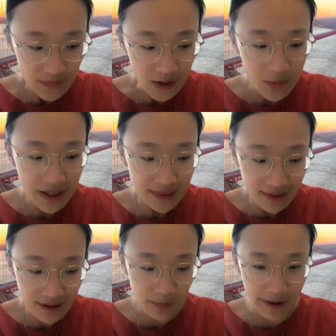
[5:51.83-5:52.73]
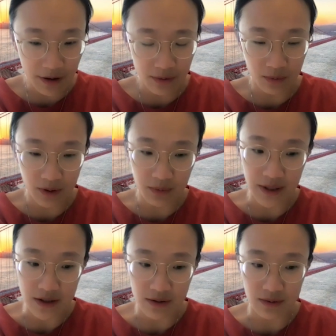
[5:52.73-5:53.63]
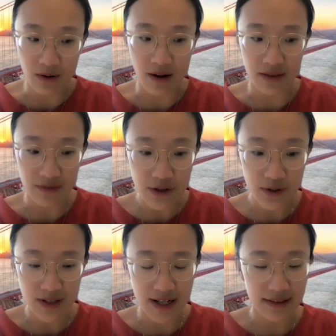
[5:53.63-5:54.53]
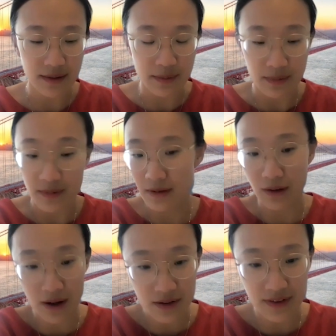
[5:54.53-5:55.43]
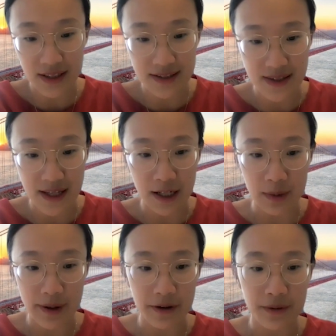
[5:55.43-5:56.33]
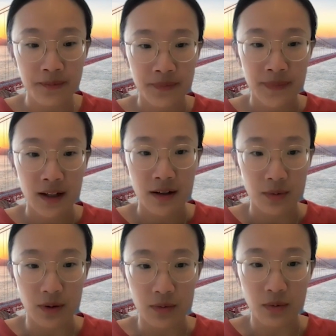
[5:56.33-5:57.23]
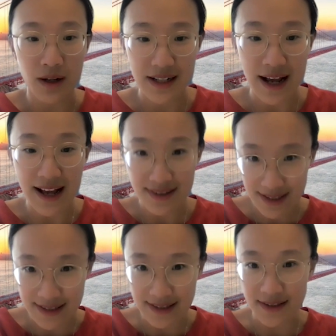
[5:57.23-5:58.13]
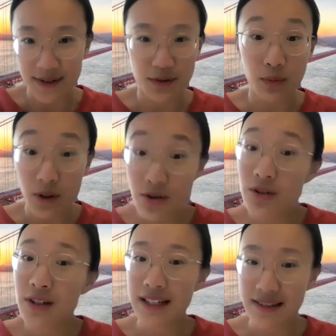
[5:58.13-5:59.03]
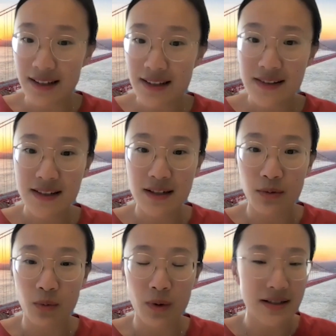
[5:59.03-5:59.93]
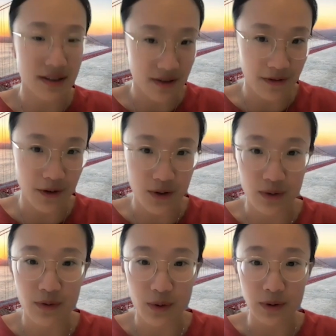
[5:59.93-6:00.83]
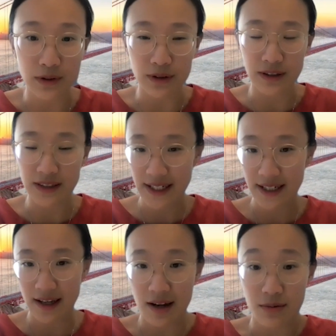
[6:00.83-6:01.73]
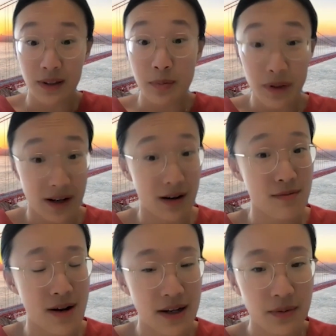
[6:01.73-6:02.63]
when I think about what we do on the venture side, a lot of it is thinking about, well, what has existed, what should exist, what does the future of the world look like, and really putting our money